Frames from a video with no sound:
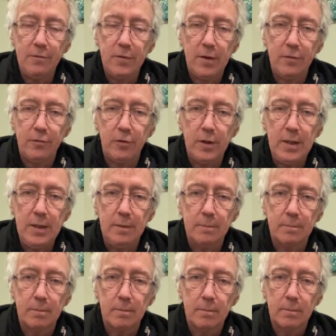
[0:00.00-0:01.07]
fret 3,
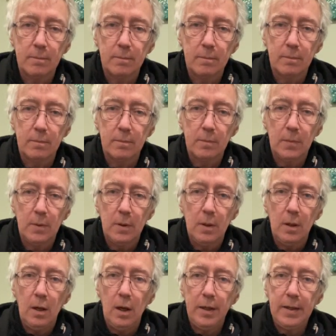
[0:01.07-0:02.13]

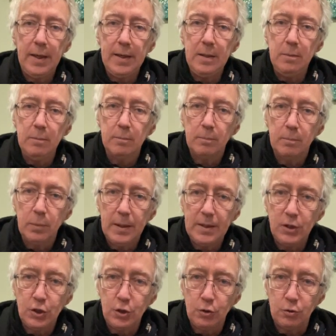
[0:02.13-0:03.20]
again
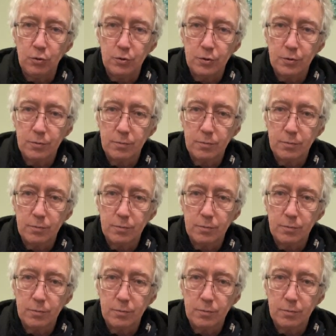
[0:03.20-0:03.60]
played short.